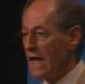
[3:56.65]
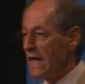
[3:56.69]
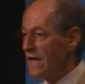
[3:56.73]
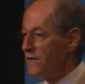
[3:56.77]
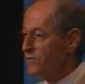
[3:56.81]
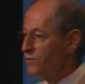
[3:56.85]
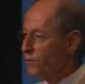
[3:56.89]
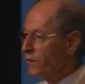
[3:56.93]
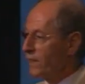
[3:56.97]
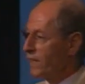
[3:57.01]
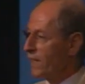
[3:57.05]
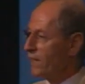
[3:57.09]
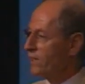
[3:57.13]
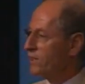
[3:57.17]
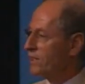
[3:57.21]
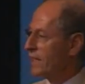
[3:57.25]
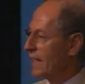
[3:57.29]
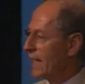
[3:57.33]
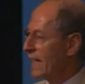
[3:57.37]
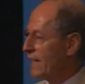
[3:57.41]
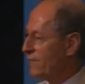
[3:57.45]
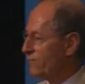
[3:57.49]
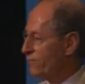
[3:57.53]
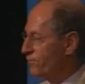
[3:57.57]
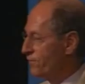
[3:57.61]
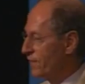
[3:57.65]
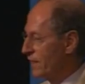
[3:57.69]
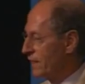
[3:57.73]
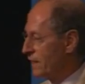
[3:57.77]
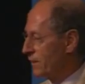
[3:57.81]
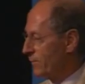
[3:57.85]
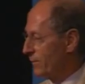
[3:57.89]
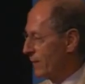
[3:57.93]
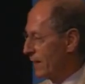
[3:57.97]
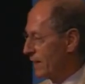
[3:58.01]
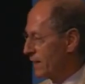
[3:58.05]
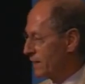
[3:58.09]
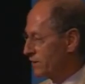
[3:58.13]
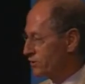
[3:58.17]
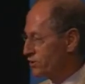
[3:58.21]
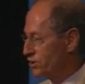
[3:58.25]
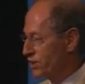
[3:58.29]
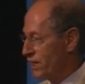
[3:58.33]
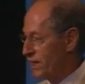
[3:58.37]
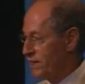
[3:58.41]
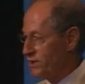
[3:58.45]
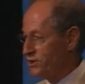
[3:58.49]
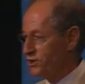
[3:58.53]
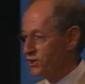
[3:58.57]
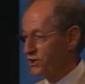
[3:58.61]
If we're going to have fundamental
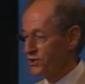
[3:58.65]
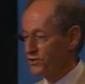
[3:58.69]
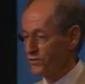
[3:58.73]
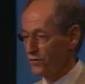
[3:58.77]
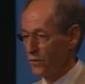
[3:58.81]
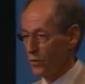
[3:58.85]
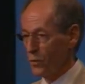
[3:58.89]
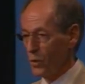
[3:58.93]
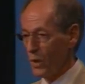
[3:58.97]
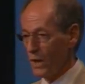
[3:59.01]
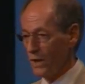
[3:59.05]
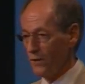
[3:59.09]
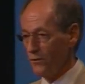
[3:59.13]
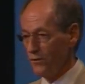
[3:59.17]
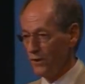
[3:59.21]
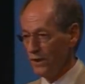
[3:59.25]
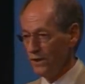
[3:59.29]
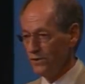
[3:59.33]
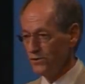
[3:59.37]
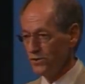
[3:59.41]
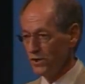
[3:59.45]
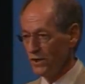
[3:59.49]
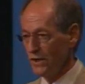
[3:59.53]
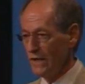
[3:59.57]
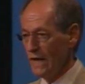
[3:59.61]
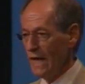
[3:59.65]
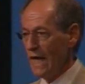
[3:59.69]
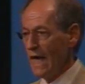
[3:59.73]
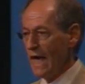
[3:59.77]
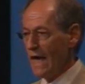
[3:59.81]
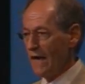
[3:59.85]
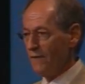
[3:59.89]
changes for one reason